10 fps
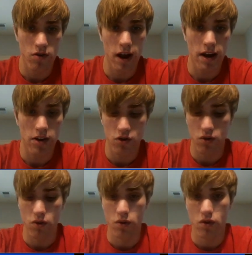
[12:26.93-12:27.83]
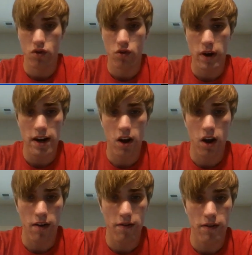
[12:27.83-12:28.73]
trying to trade
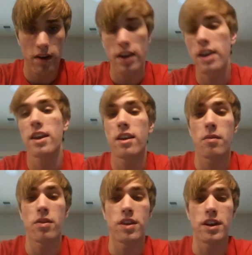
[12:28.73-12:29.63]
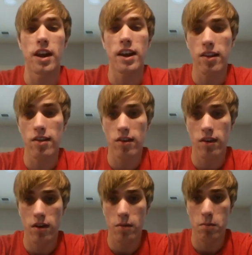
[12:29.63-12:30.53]
off the
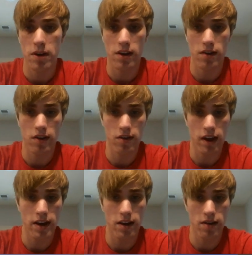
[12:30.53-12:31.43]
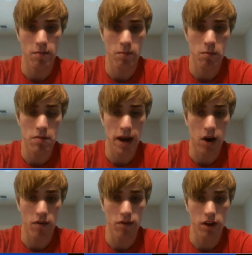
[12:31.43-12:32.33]
knights because this knight could be
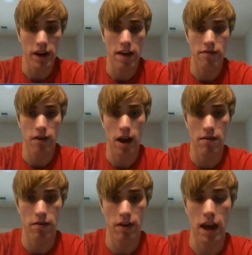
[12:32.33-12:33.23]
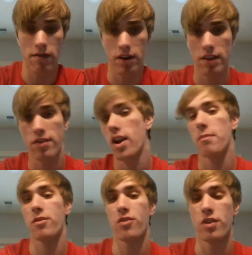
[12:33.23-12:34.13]
powerful on f5 if it ever gets the
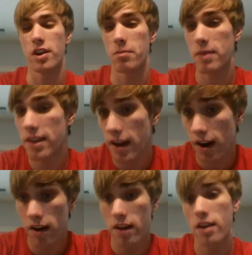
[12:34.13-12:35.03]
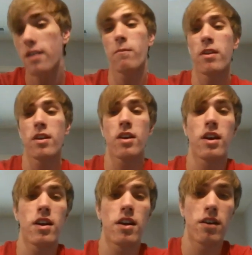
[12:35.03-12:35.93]
opportunity to be there.
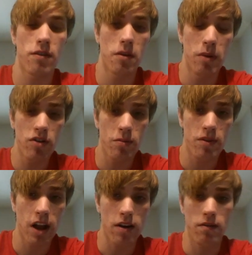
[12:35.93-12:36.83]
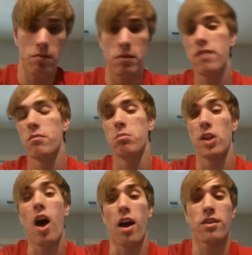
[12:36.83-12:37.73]
The bishop's now even
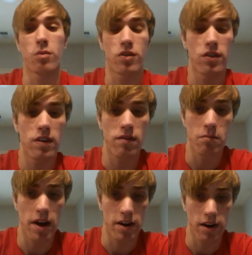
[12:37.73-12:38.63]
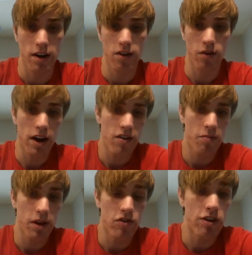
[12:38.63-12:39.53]
blocked, which is even better, so I
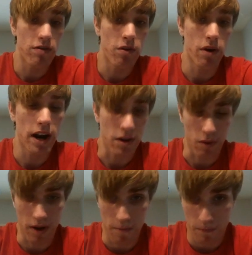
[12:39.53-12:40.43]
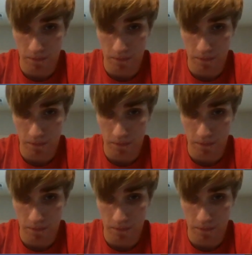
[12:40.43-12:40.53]
just play g4 anyway.